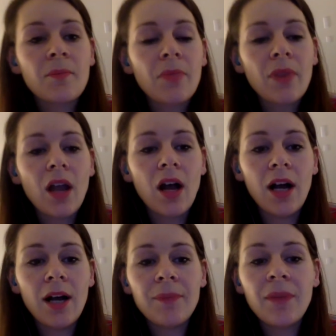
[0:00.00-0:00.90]

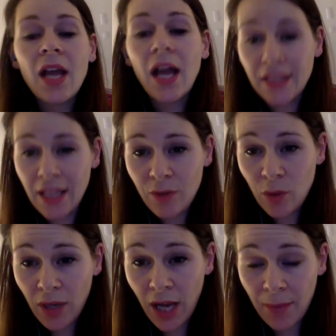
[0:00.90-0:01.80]
I gave you a
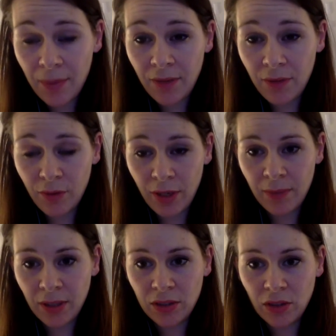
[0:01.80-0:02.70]
copy of the red
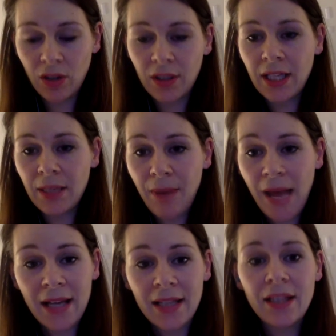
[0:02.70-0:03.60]
belt song in a
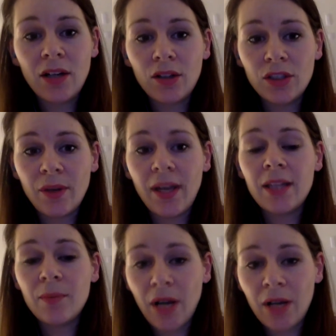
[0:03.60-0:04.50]
packet that also had the
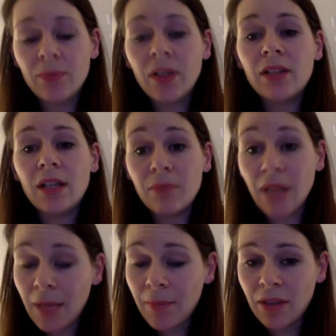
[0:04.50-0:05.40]
brown belt and black
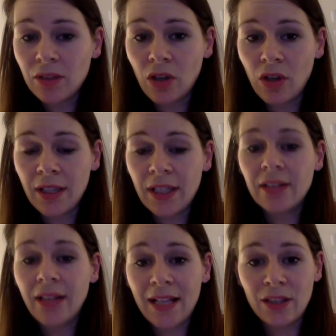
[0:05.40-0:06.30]
belt song in it
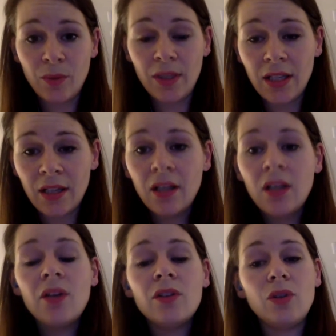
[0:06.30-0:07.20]
last week.
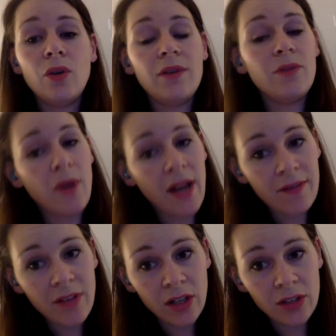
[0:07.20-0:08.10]
So if you have that
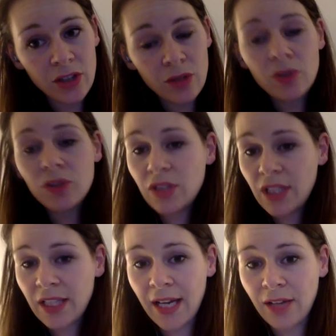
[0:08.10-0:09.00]
on you, you should take
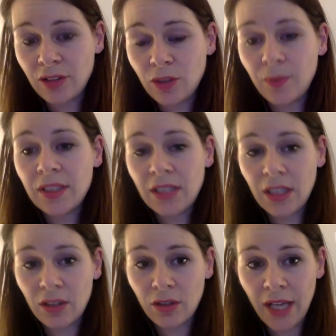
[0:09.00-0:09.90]
that out so we can take a
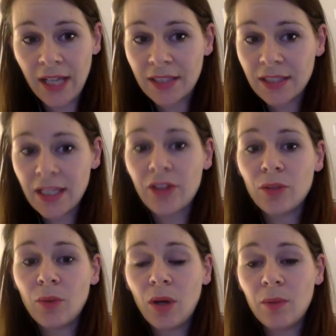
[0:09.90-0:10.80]
look at it together
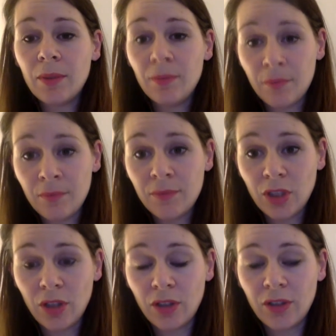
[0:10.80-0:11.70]
while we start
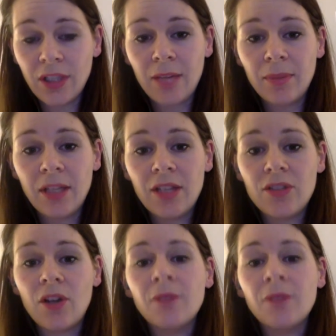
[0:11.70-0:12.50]
learning how to play the song.